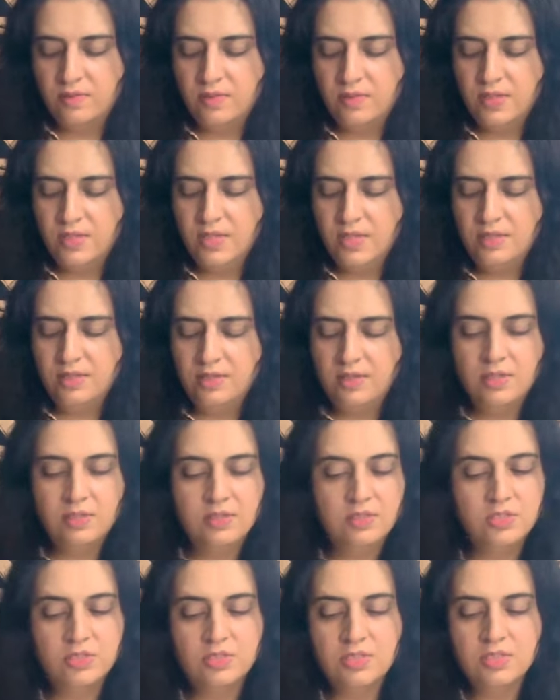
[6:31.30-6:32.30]
yeah,
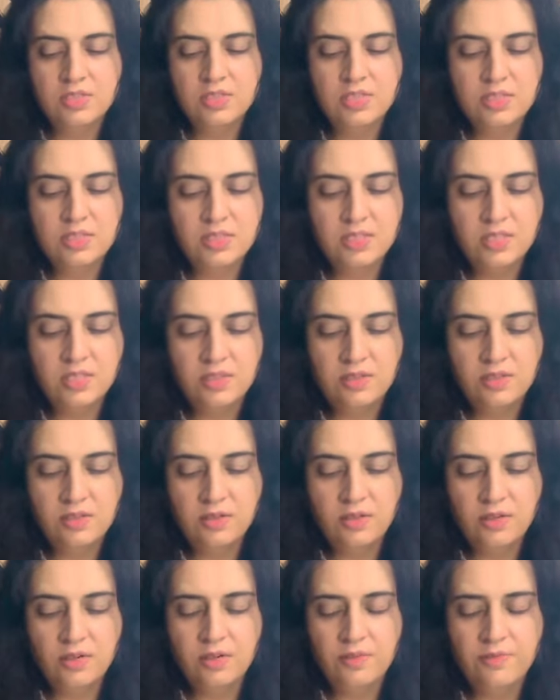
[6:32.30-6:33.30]
just as I said it, there
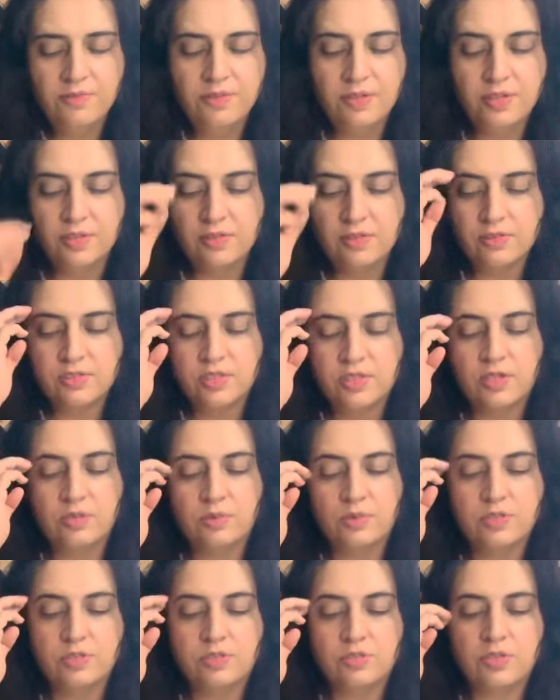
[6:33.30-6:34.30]
are fears here
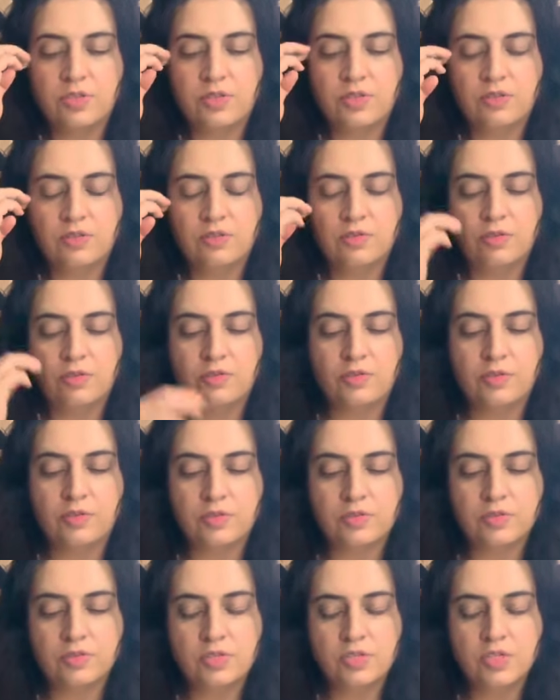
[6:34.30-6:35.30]
with strength in
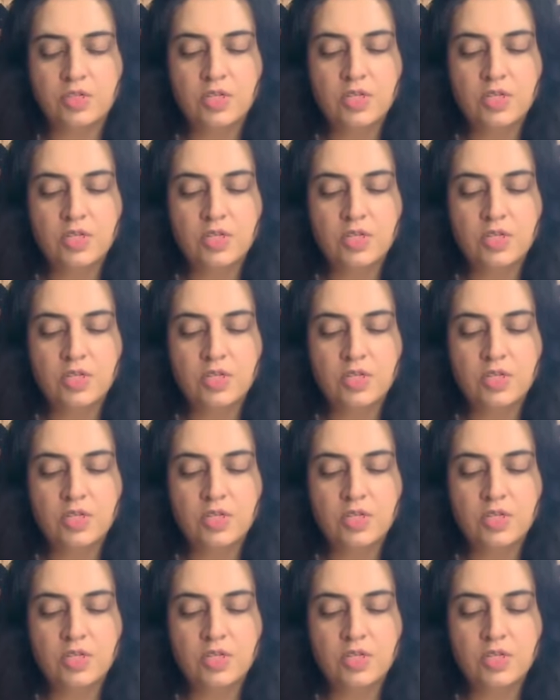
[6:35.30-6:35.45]
reverse.